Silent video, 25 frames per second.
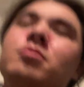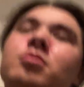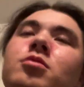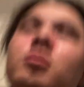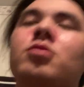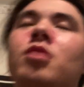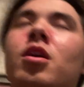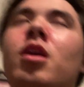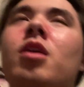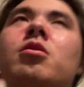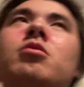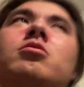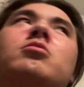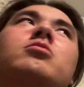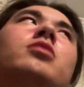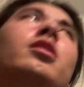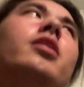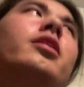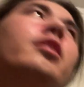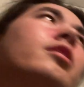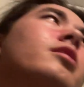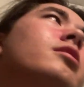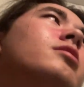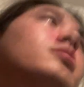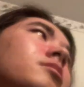so i was
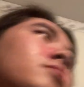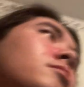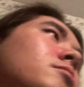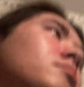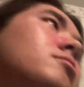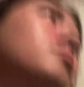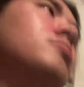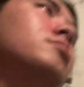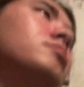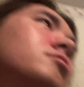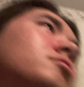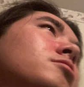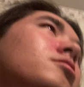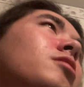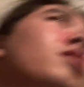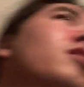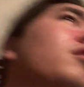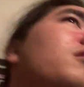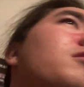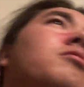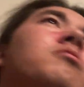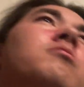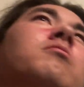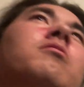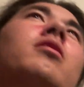like
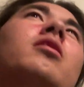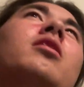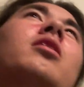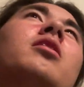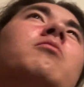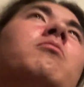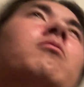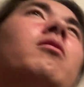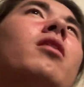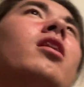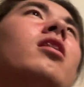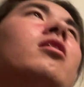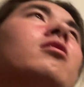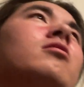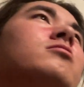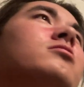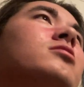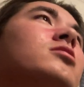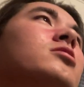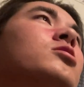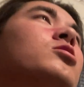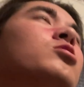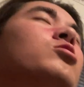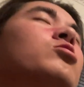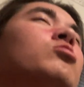so while, while i was
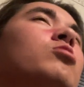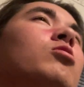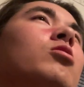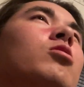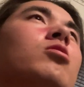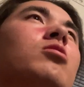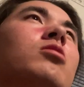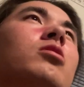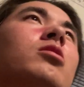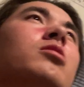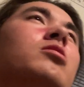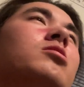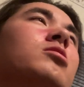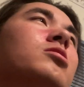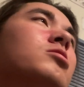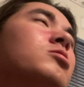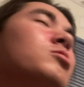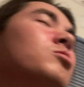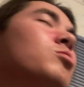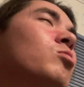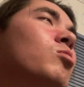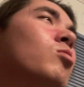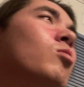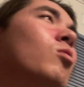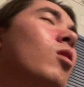just strolling
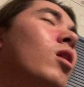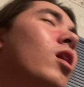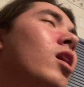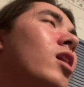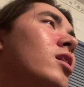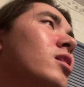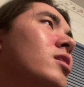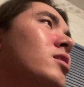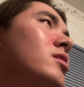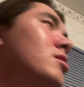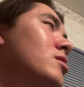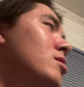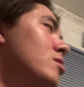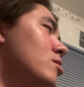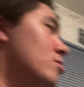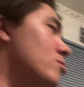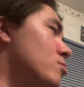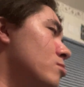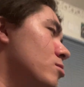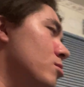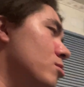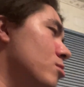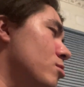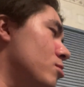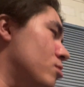just walking
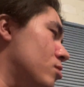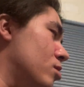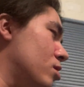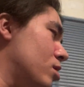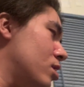through